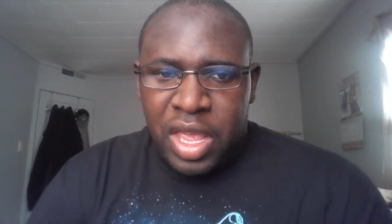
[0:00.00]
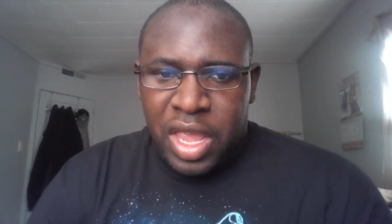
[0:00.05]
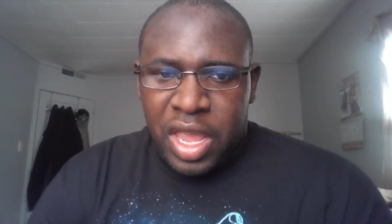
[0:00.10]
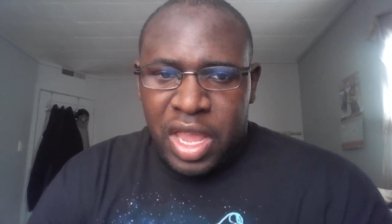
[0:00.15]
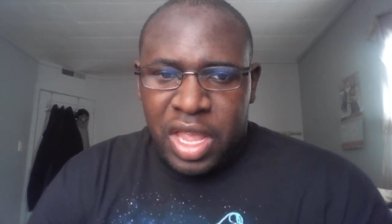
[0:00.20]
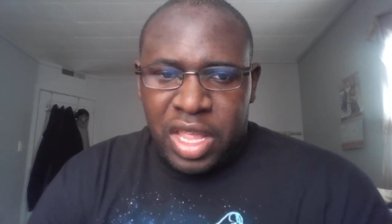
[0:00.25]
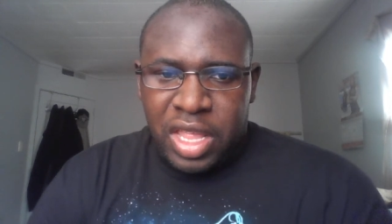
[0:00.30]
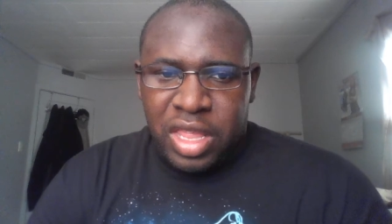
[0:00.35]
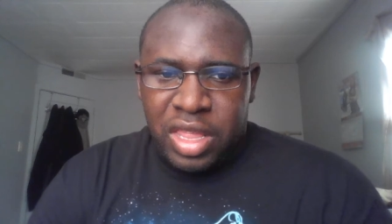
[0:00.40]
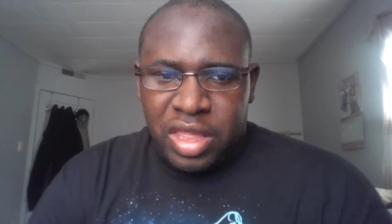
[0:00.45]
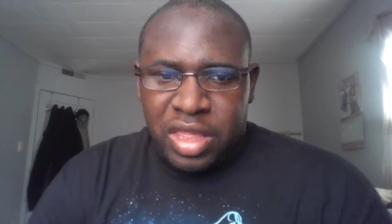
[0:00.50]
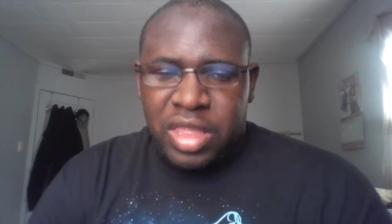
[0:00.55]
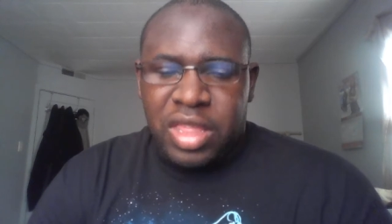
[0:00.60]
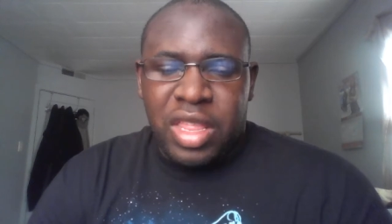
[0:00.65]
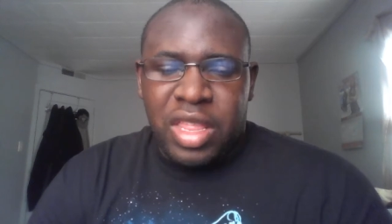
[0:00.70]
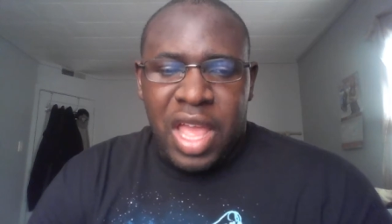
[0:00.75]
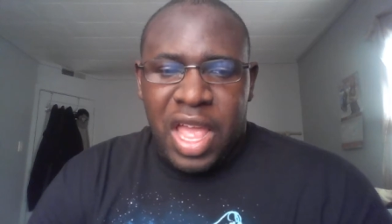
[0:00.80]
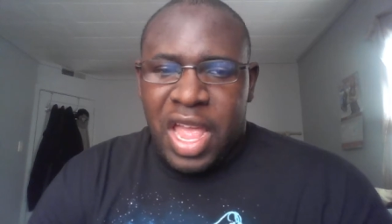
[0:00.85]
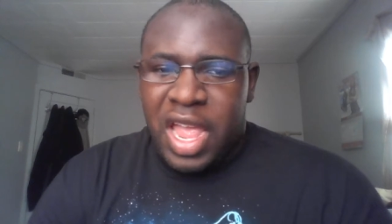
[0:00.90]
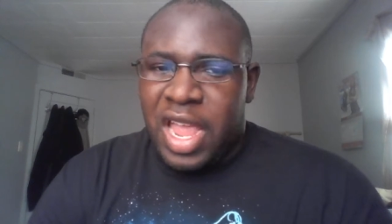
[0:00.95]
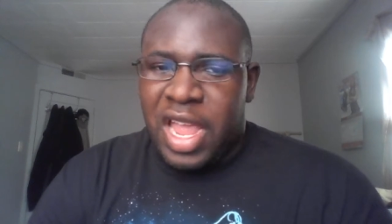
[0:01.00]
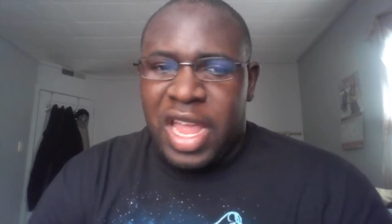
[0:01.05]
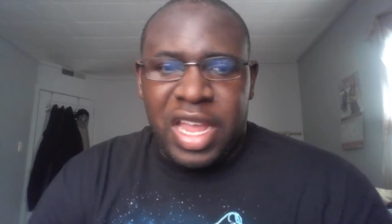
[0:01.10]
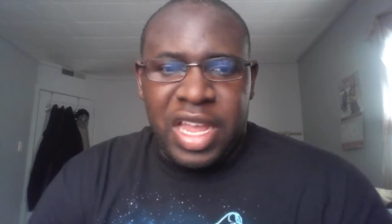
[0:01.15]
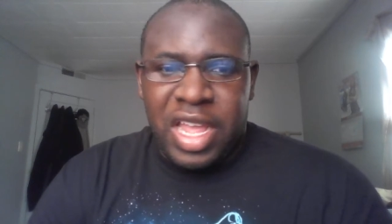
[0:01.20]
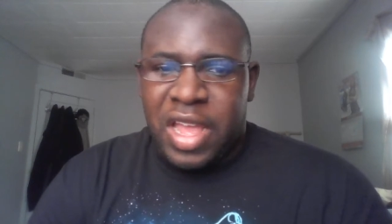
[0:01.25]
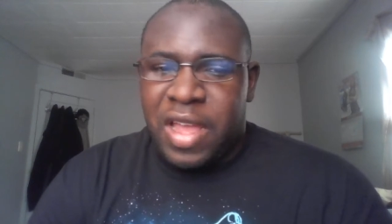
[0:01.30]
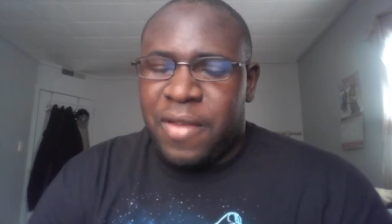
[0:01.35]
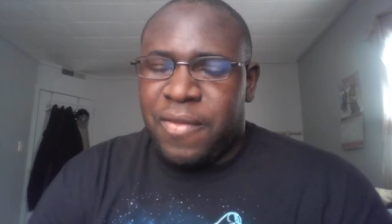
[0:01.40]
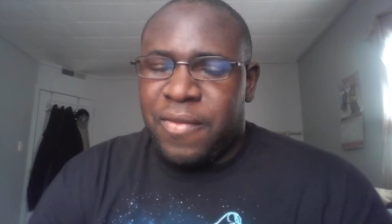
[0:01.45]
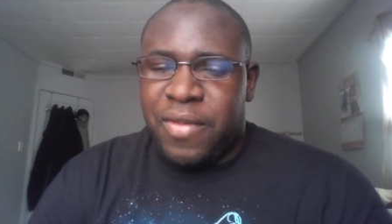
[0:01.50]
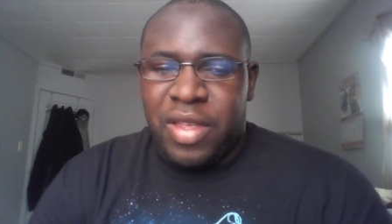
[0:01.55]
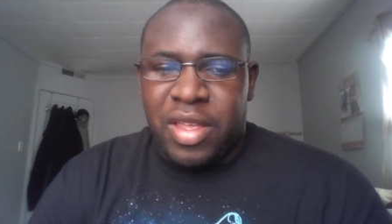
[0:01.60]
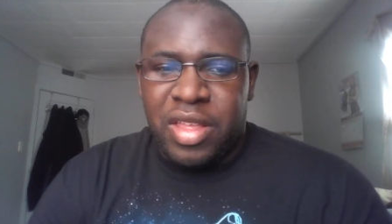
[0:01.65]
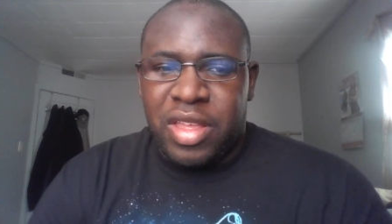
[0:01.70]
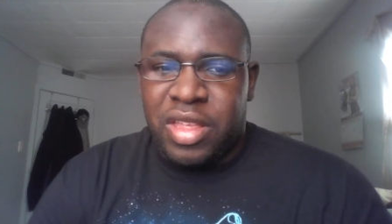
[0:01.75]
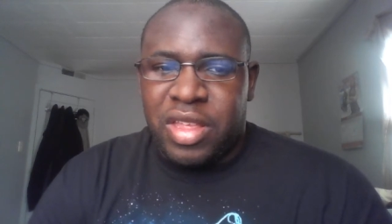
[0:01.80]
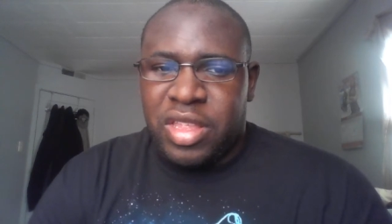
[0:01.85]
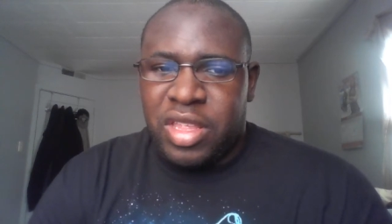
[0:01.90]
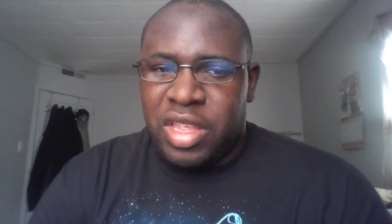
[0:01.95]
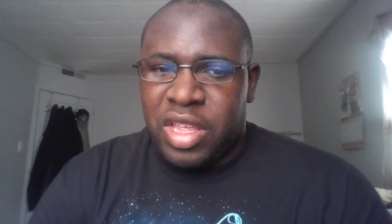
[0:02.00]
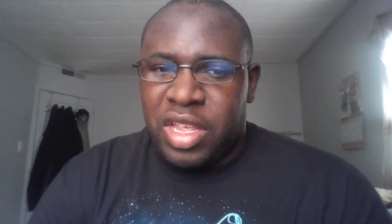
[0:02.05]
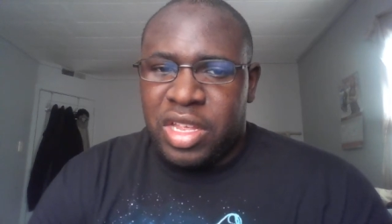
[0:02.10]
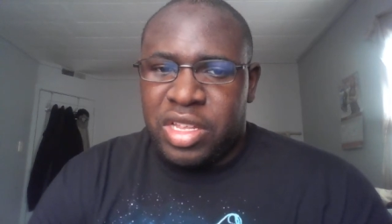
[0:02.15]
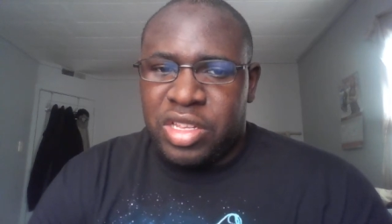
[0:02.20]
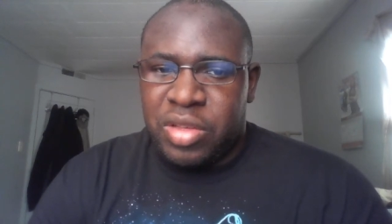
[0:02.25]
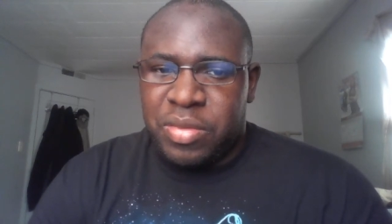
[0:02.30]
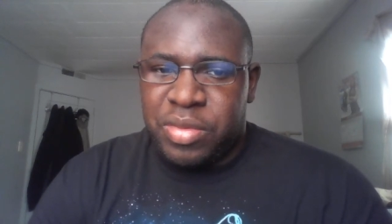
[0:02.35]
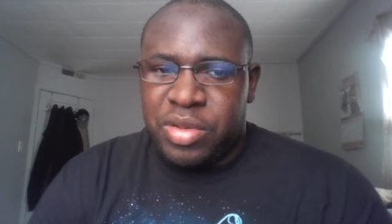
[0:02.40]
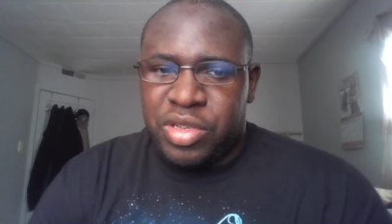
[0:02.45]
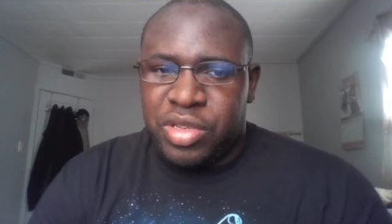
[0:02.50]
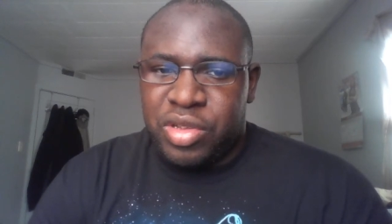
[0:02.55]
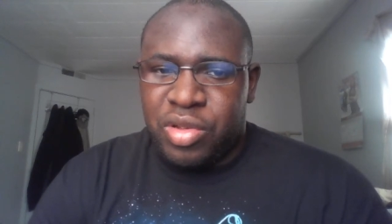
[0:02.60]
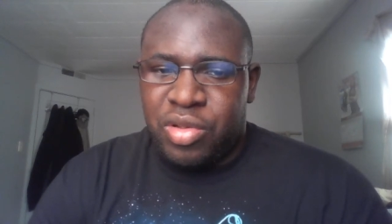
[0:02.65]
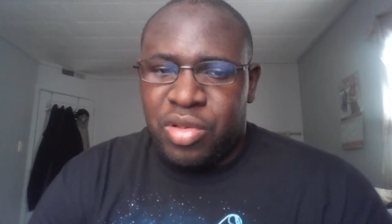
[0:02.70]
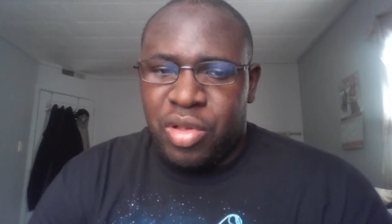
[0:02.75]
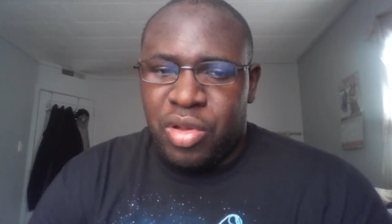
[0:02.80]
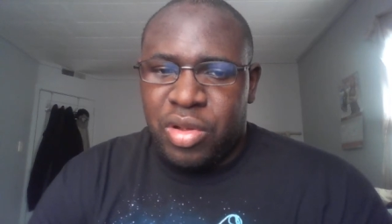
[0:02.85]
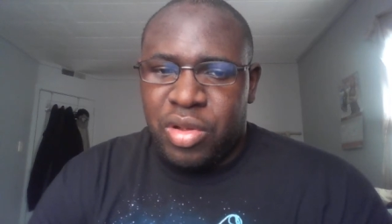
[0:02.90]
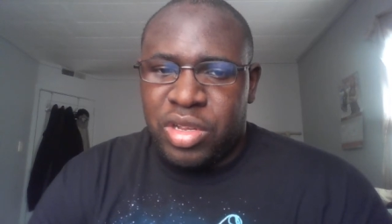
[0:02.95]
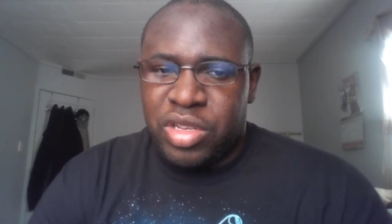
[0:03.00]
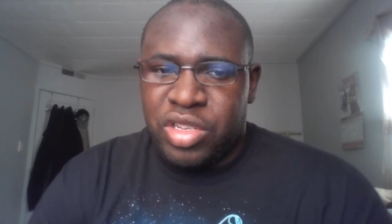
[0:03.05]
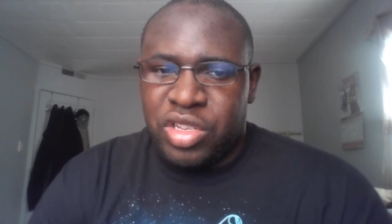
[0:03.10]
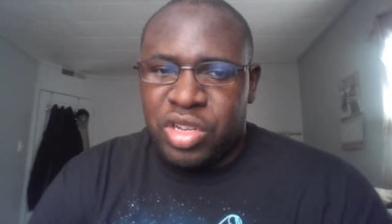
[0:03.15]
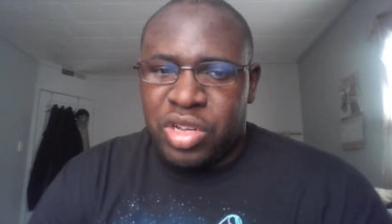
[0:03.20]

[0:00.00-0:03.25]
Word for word: And I got a feeling today is going to be so glorious.